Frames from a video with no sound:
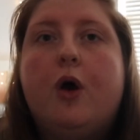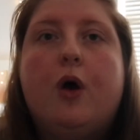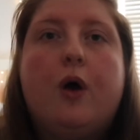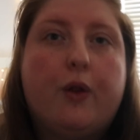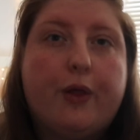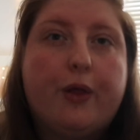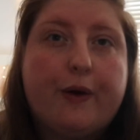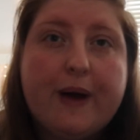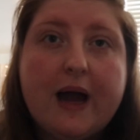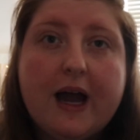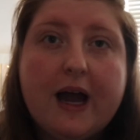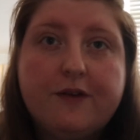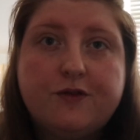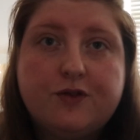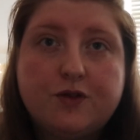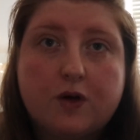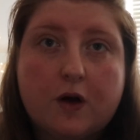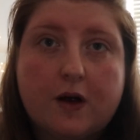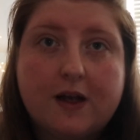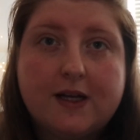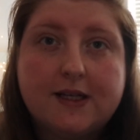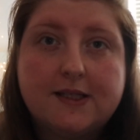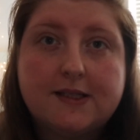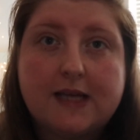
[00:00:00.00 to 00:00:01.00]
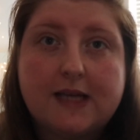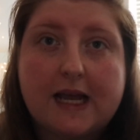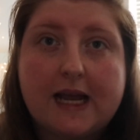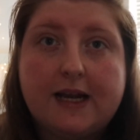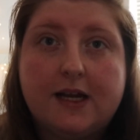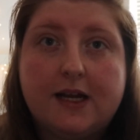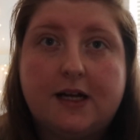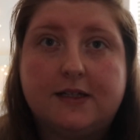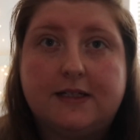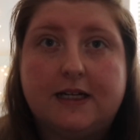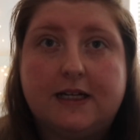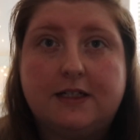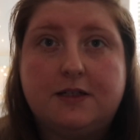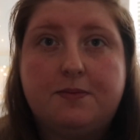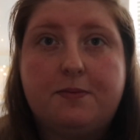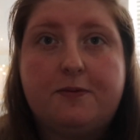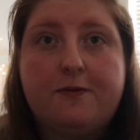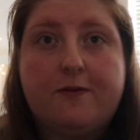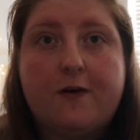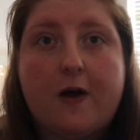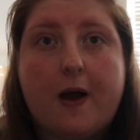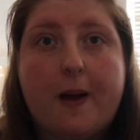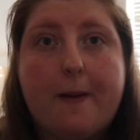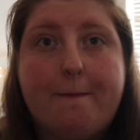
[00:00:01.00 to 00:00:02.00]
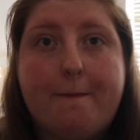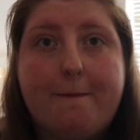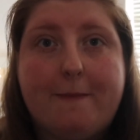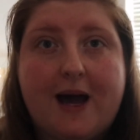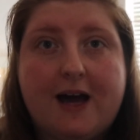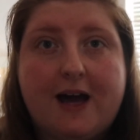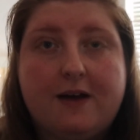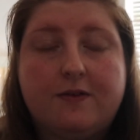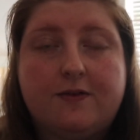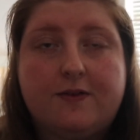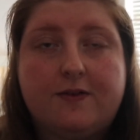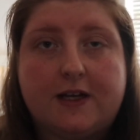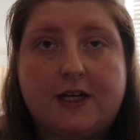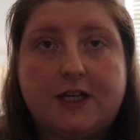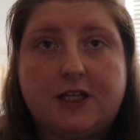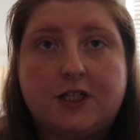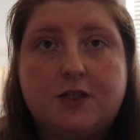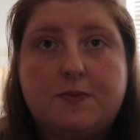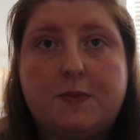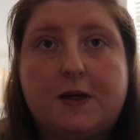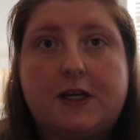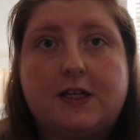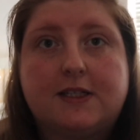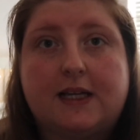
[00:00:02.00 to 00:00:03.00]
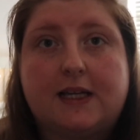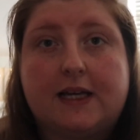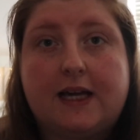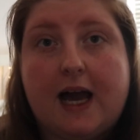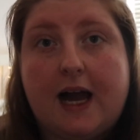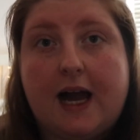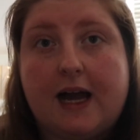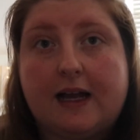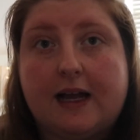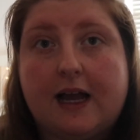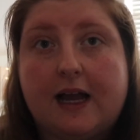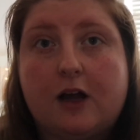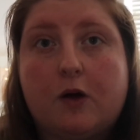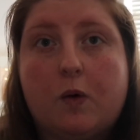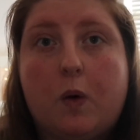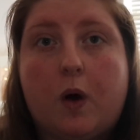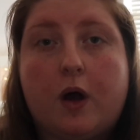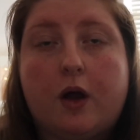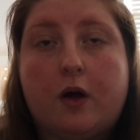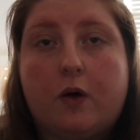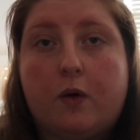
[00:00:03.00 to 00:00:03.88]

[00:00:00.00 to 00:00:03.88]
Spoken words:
Although I have drier skin, I tend to prefer a matte finish because I can get quite